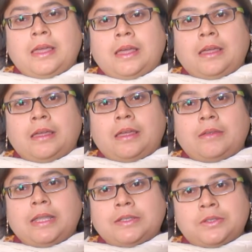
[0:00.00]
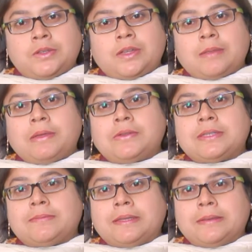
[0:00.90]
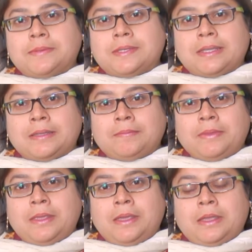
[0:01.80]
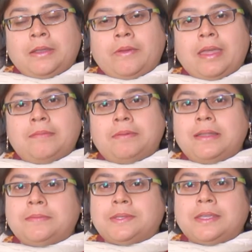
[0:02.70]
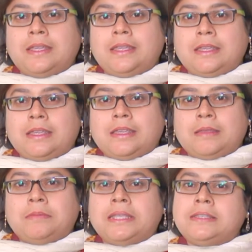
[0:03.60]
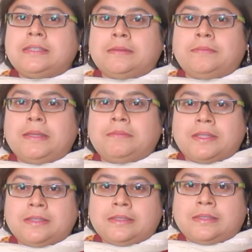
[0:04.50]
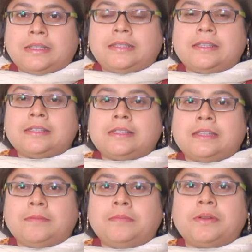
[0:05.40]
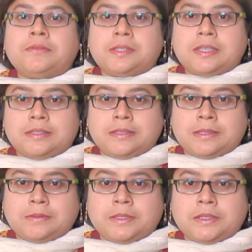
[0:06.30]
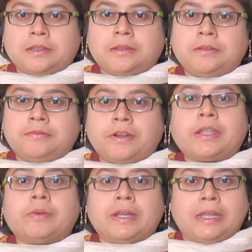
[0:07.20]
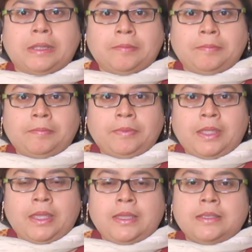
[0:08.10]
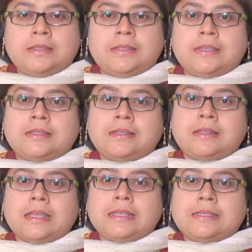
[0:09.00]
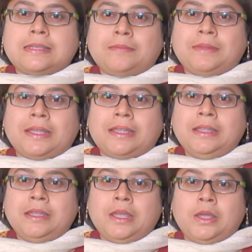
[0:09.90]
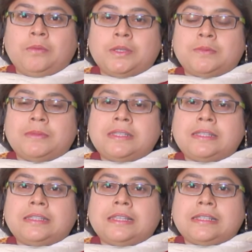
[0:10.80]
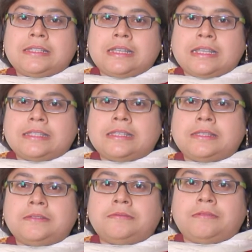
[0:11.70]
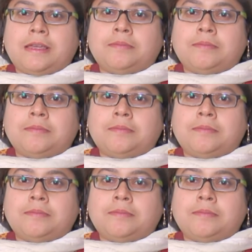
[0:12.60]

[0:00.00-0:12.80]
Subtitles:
I'd like to talk about epilepsy. Now, epilepsy simply means that there are a number of seizures which occur frequently. Seizure is something which means that there is an excessive